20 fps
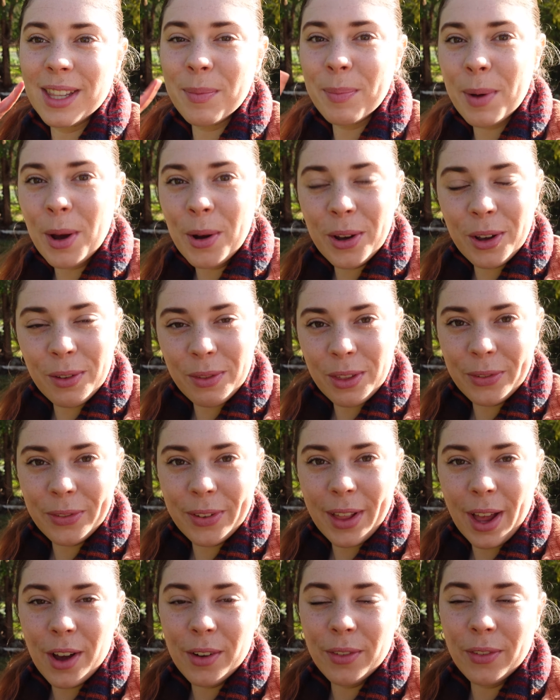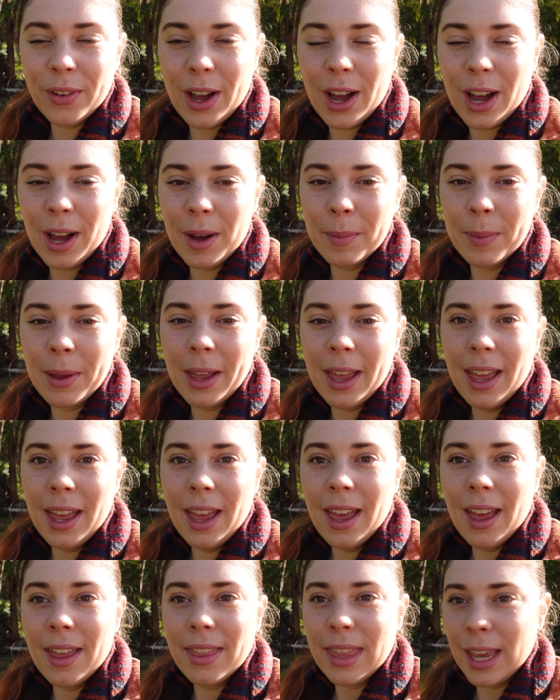the bulk of the flower farm
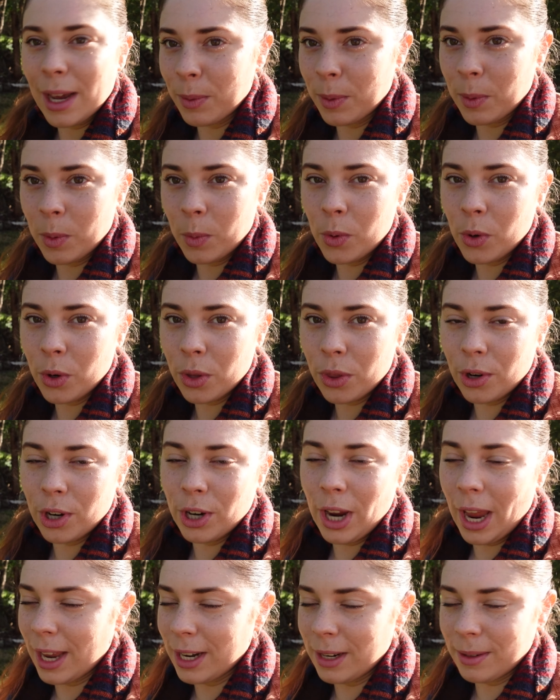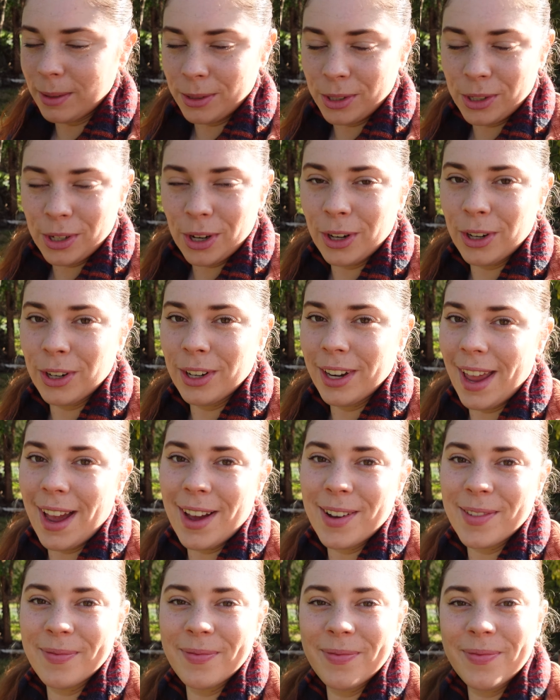that we will walk through and I'll show you
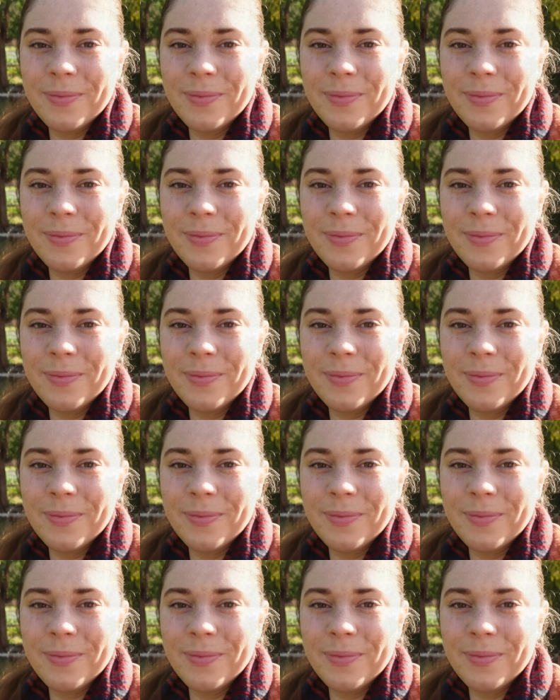now.